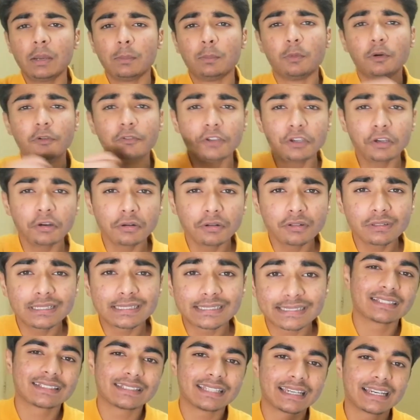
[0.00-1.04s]
Moving on to
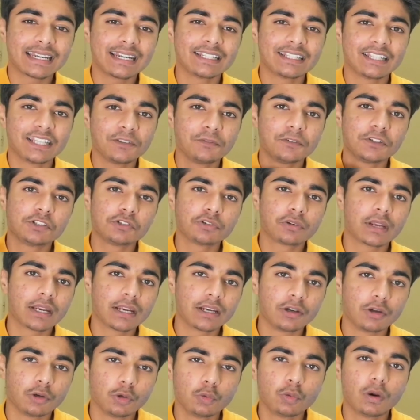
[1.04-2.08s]
the second thing which you
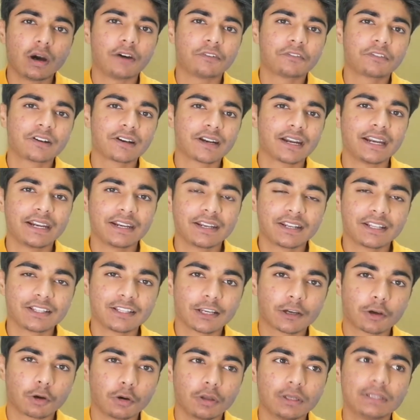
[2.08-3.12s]
can do after entering
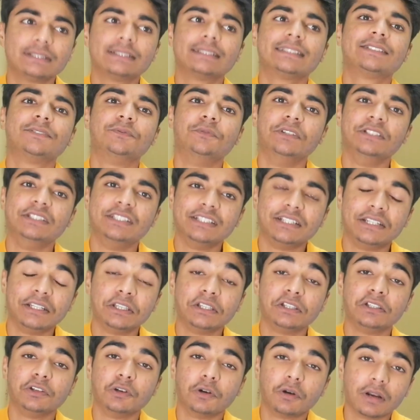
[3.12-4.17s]
the college is
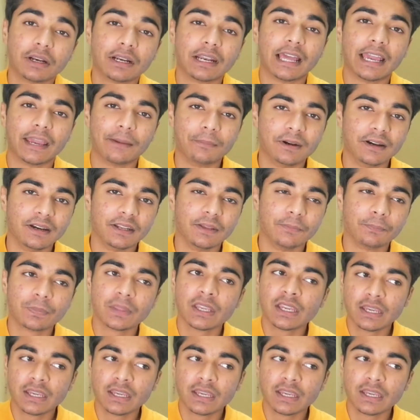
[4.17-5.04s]
visiting your library.